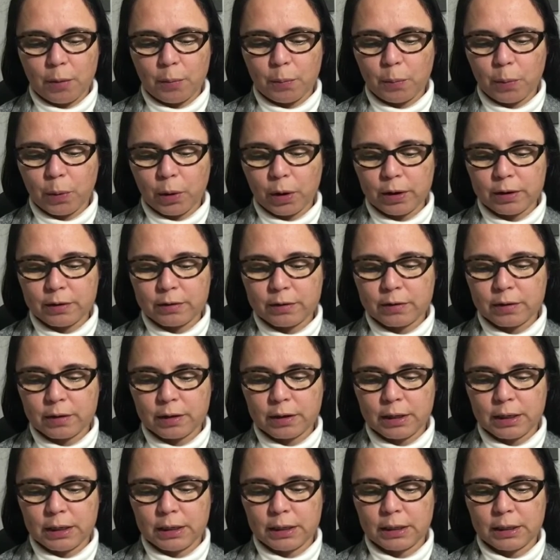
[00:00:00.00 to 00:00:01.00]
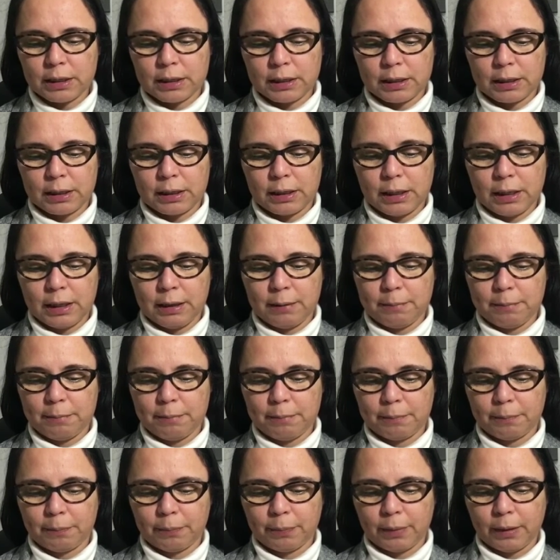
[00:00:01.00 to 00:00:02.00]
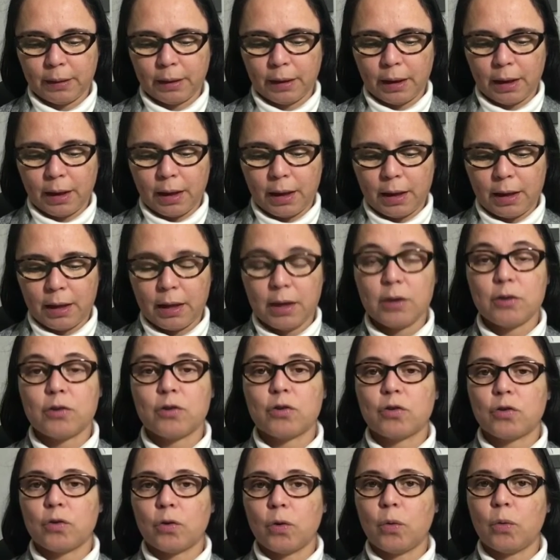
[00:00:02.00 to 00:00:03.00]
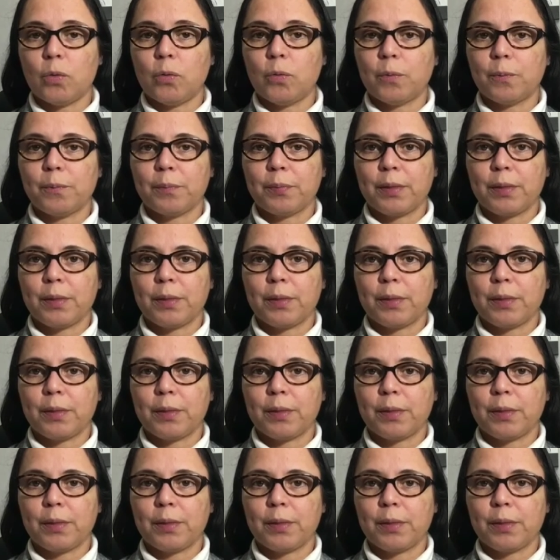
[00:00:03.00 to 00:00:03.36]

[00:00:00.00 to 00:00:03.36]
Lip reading: poisoning him, his soul.